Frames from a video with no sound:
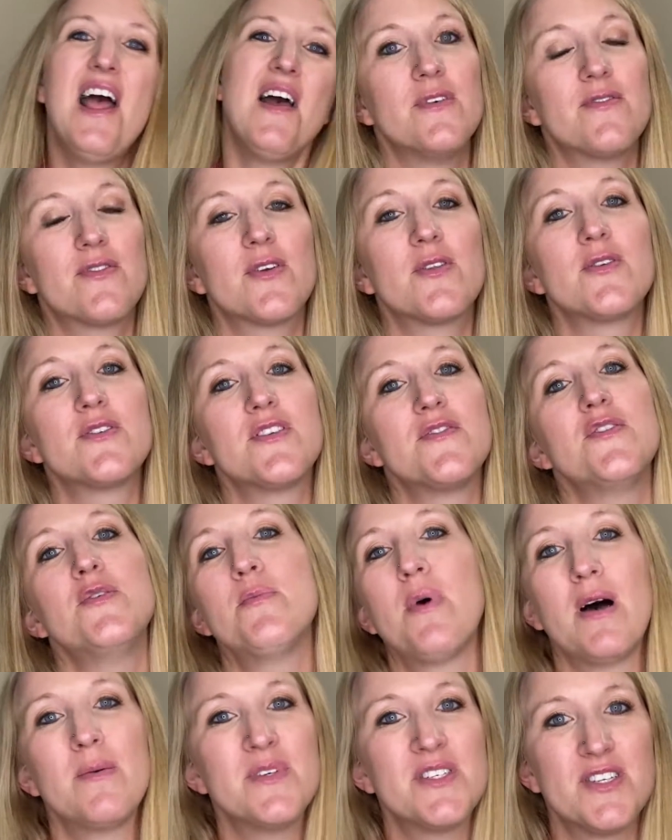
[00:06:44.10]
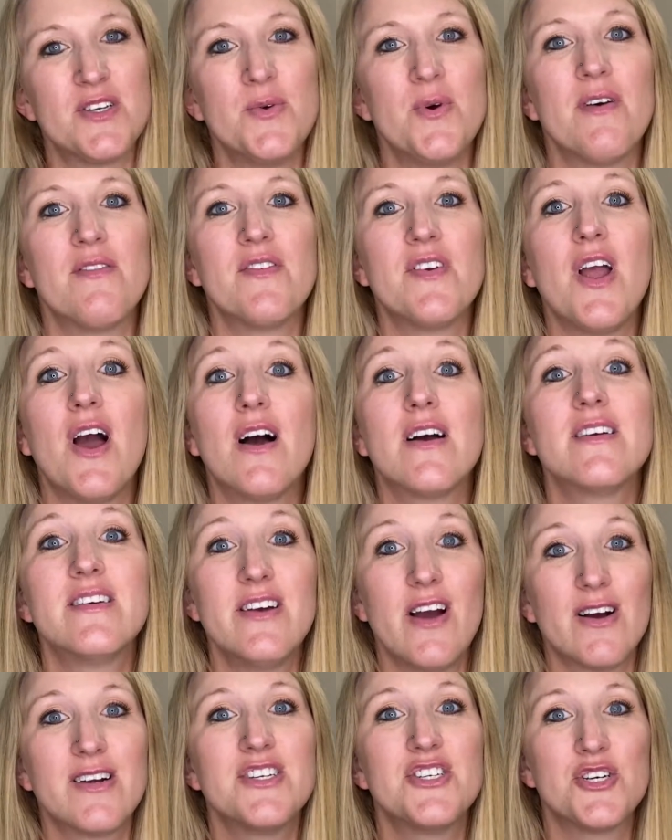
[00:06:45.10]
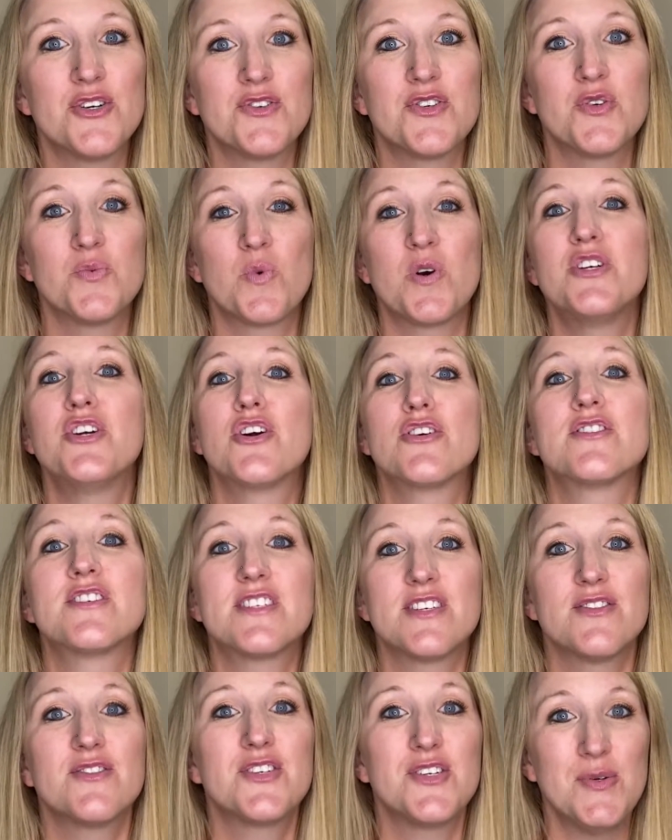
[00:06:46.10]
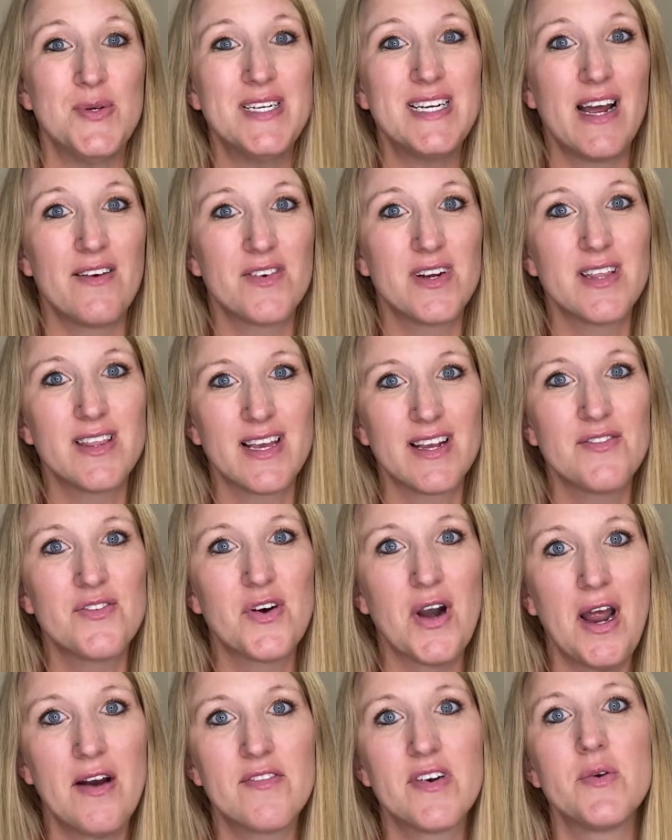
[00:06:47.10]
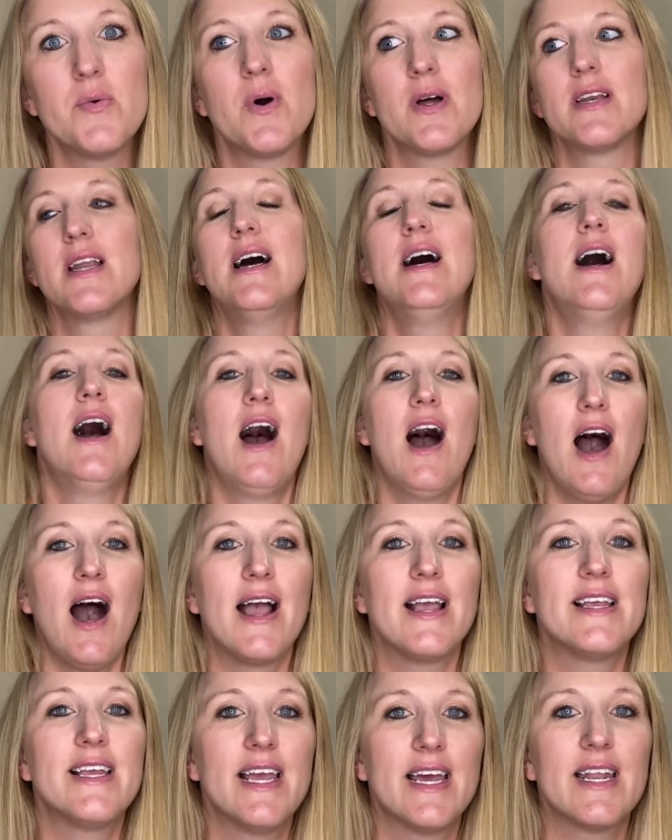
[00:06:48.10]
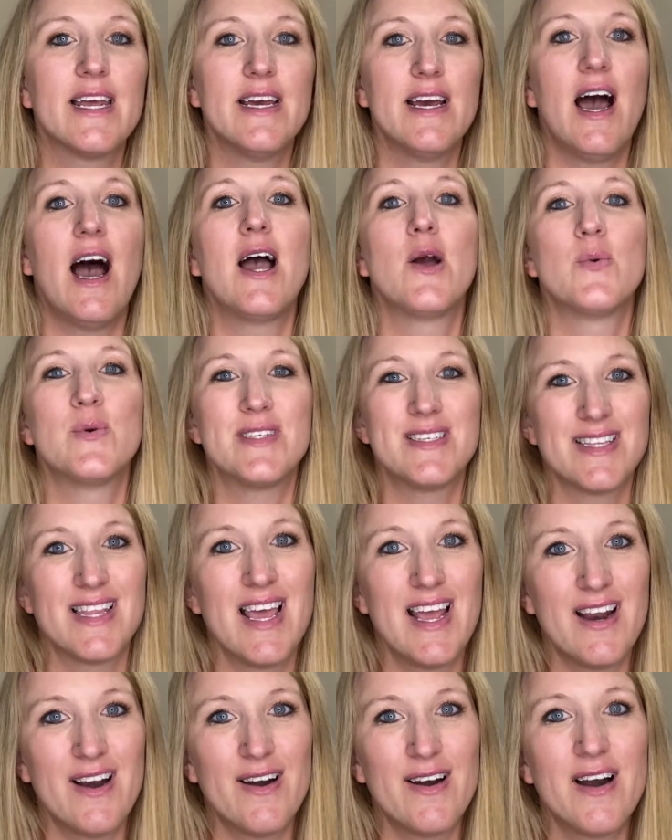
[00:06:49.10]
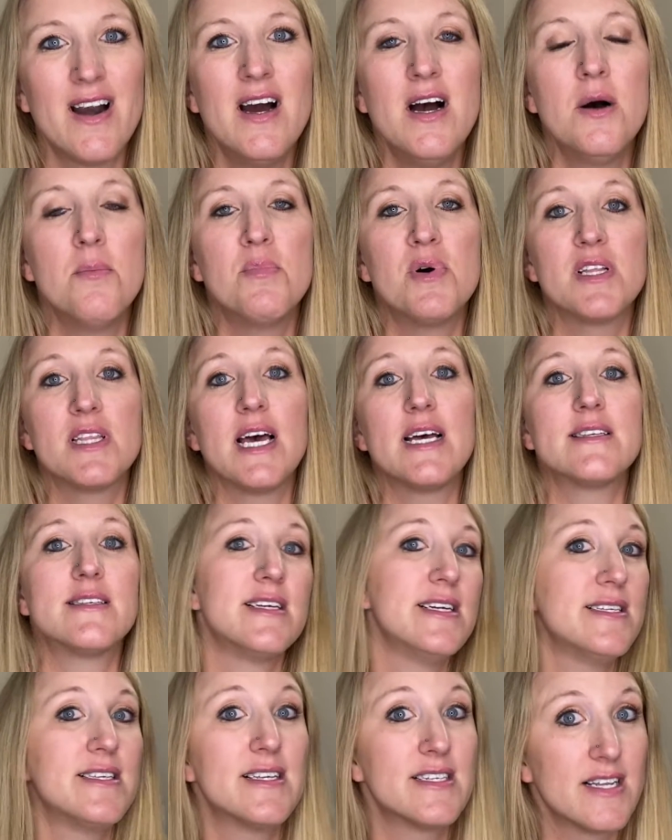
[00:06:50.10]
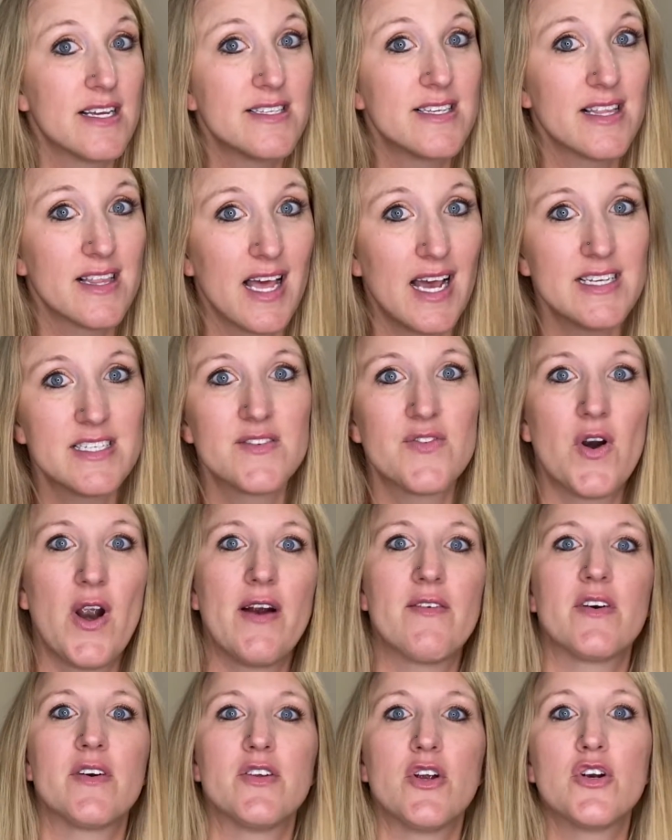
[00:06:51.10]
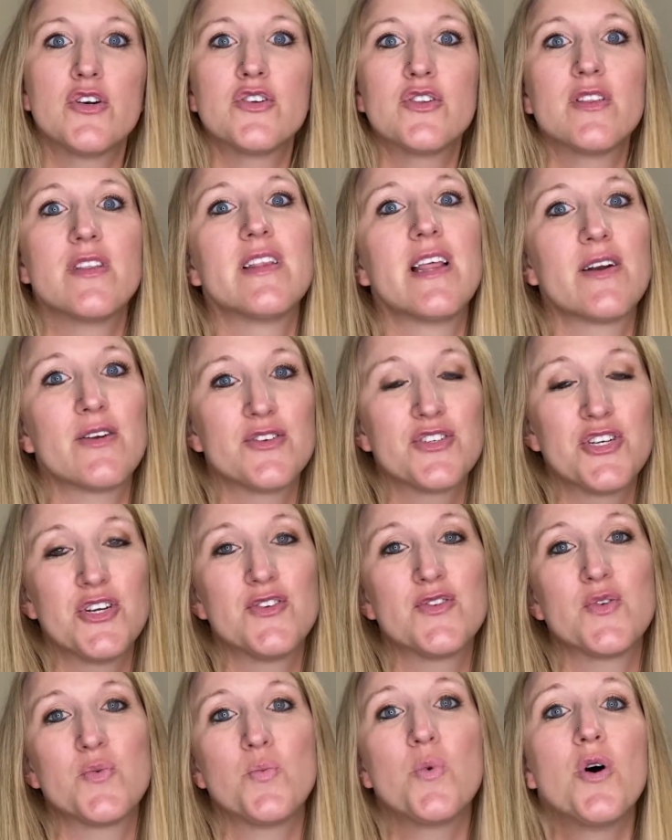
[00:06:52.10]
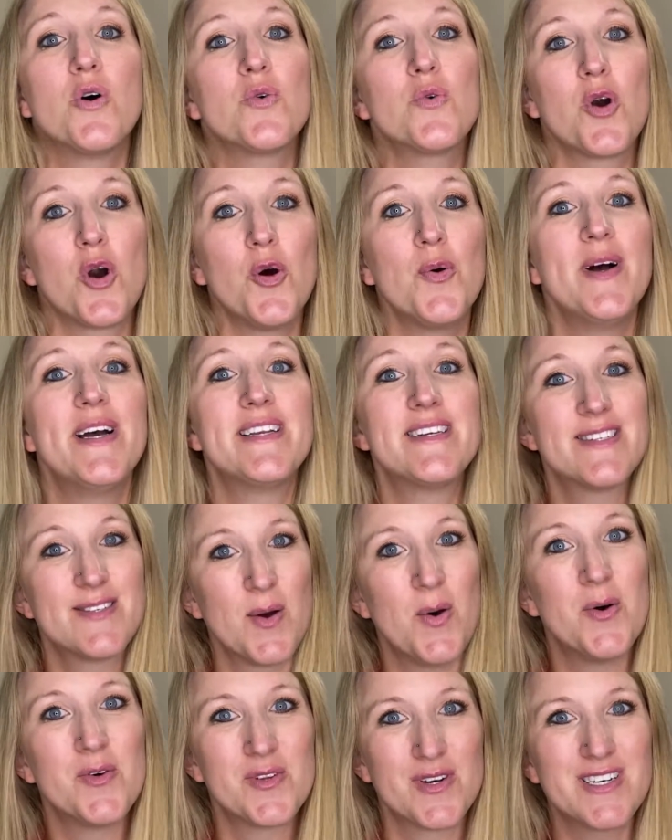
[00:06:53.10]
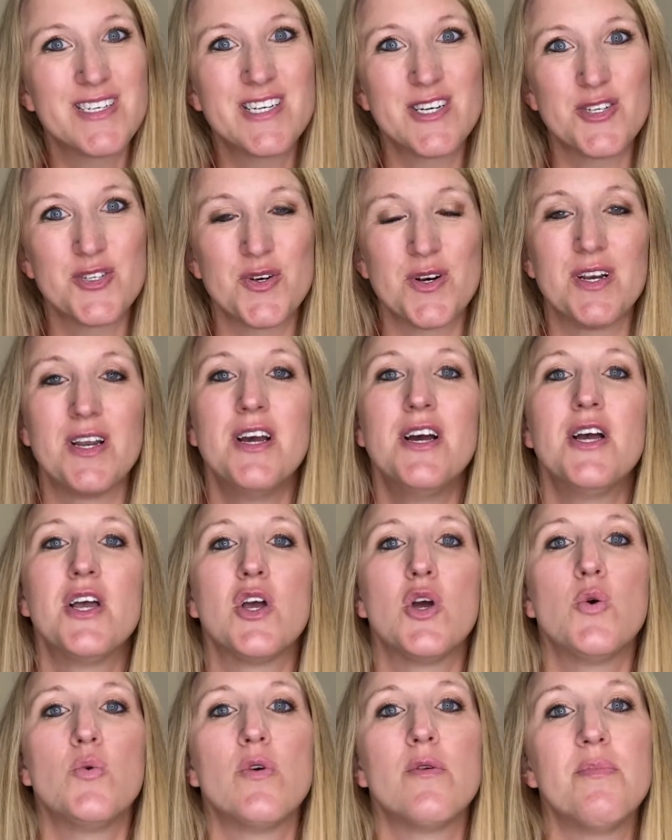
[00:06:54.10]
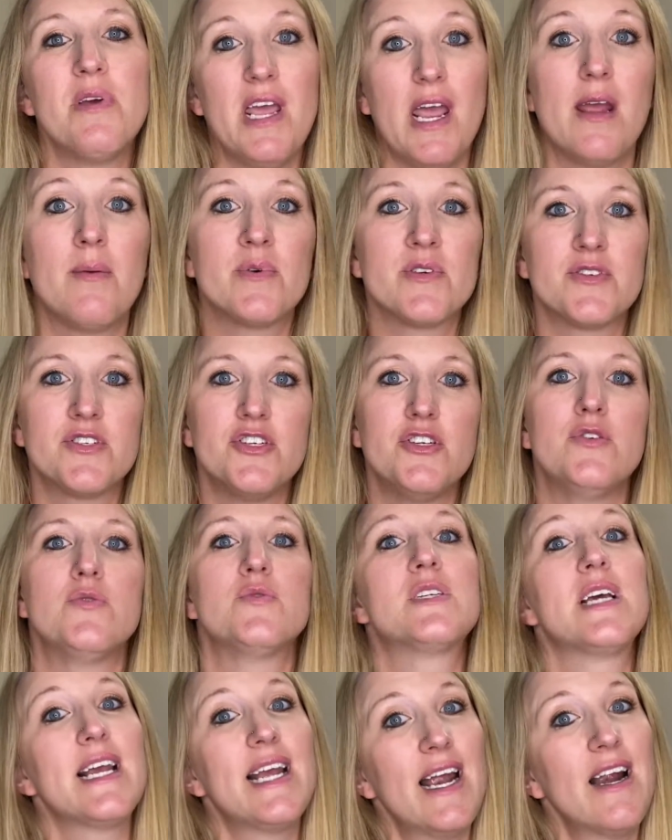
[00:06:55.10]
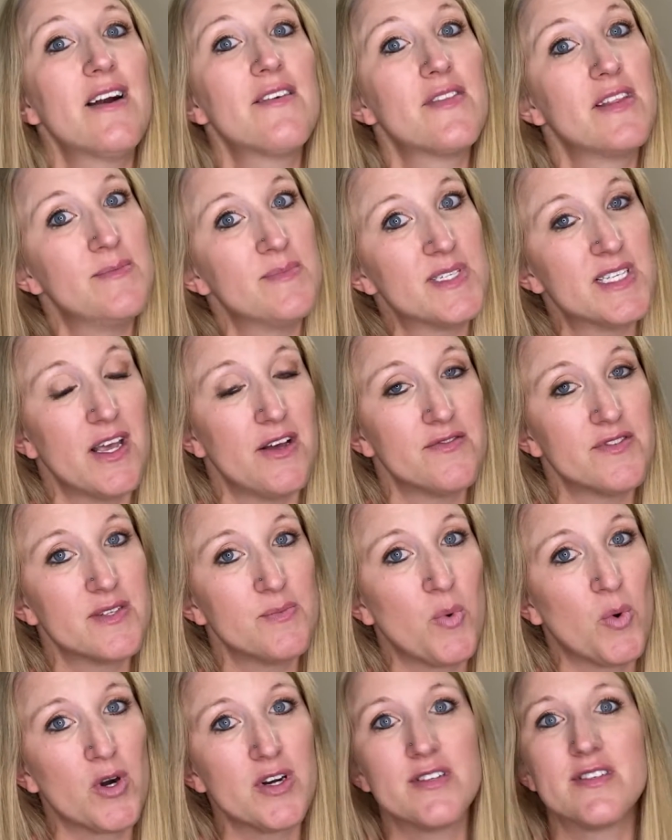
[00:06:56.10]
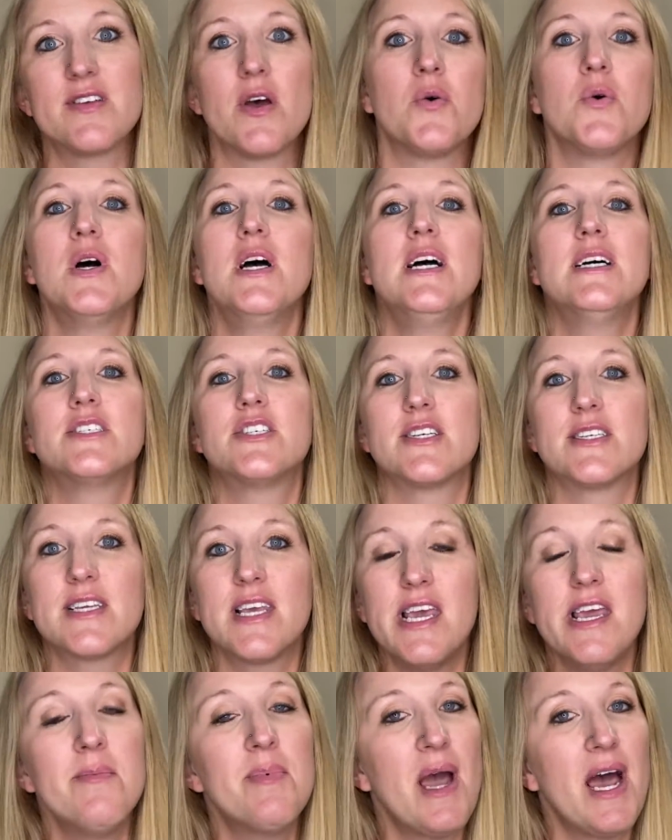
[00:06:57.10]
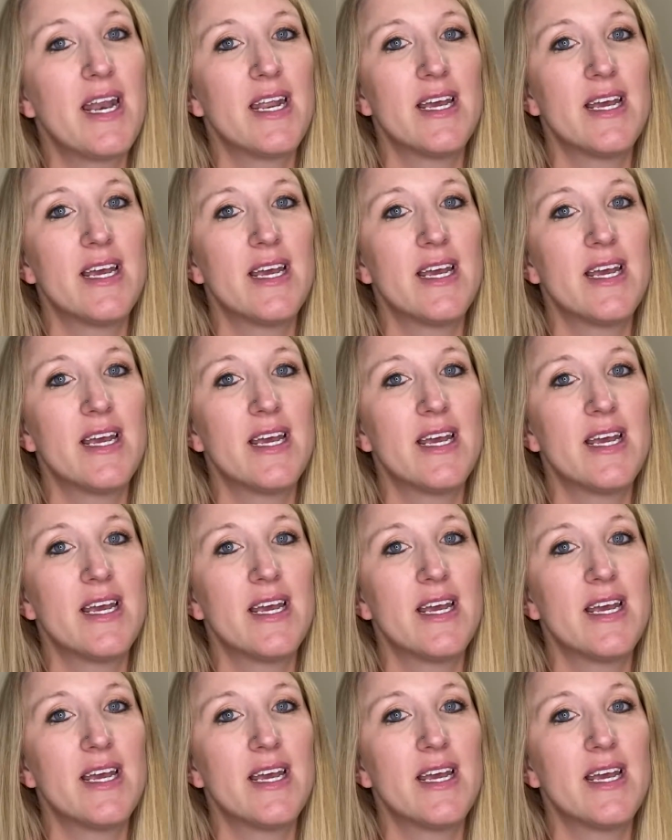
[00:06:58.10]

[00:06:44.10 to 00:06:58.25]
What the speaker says: For those of you mamas who have young children where you're still doing everything for everyone, I get it. I was there, but that season doesn't last forever. Your little children will grow into older children who will be able to take care of themselves more. So just keep at